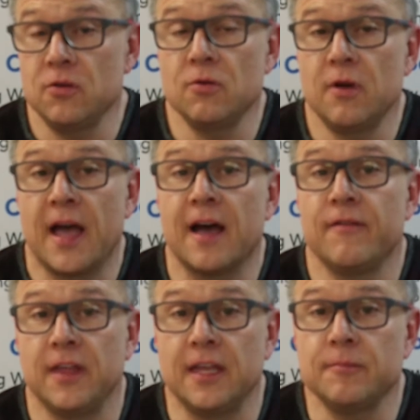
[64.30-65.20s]
have
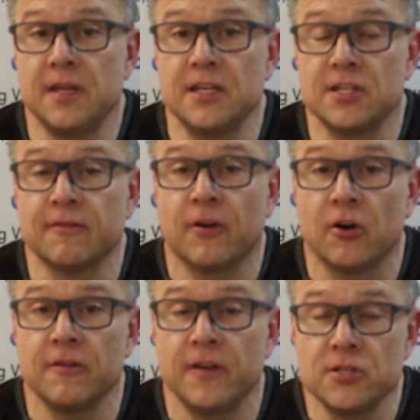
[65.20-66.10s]
the
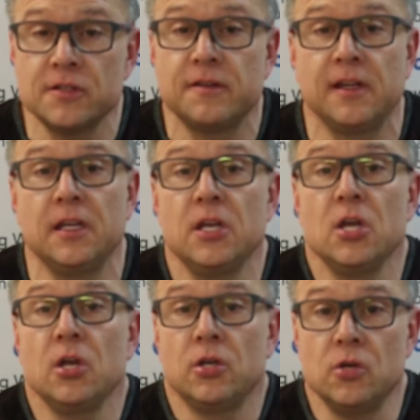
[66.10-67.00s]
MTHFR deficiency,
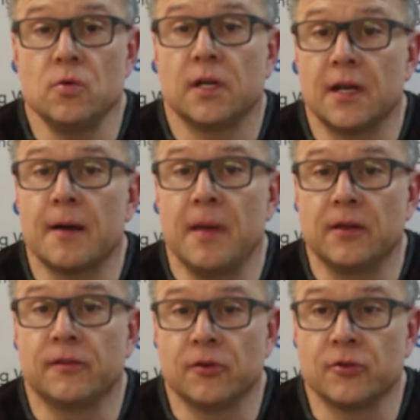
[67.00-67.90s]
you cannot make
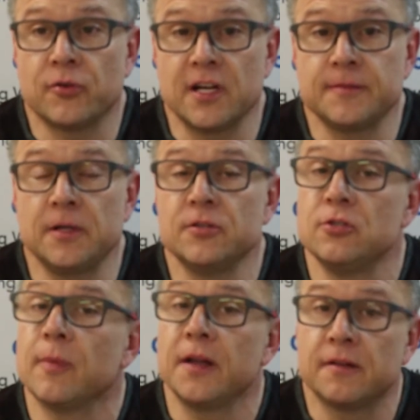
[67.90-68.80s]
those neurotransmitters.
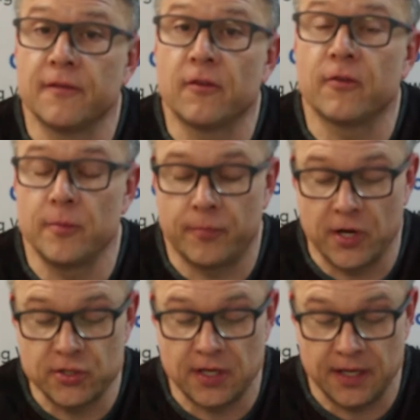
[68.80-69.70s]
You might suffer from
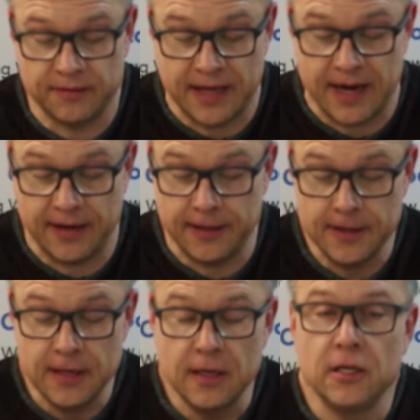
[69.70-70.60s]
depression and anxiety.
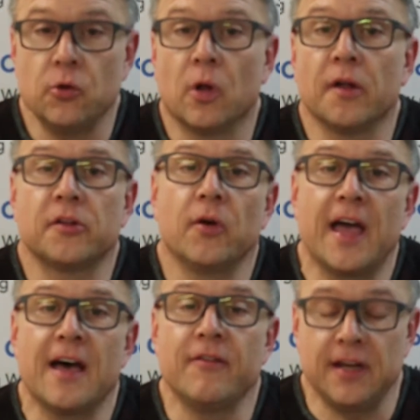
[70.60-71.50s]
You also
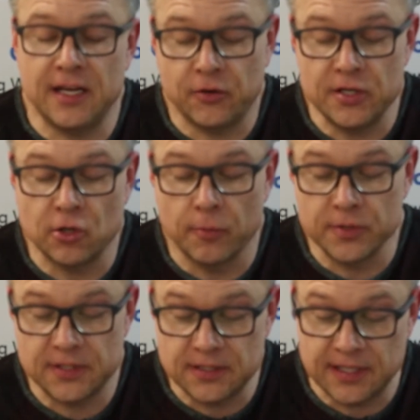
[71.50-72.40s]
have an increased
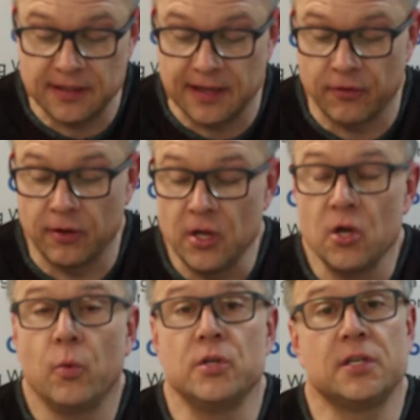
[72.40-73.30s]
homocysteine level,
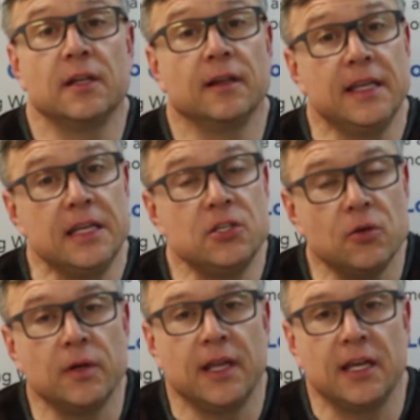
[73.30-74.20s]
which can lead
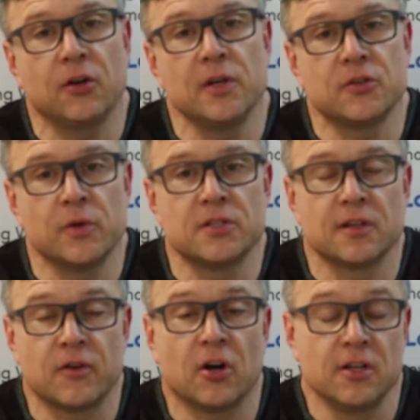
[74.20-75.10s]
to an increased risk
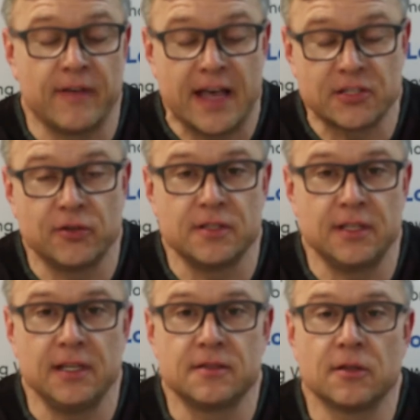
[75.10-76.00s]
of cardiovascular
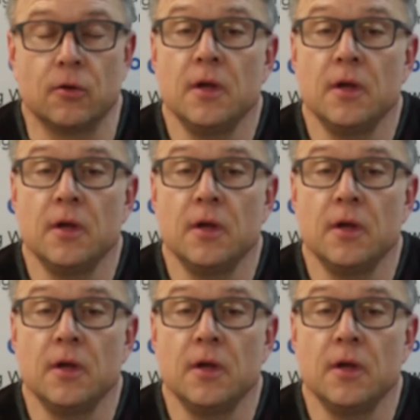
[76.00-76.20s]
disease. So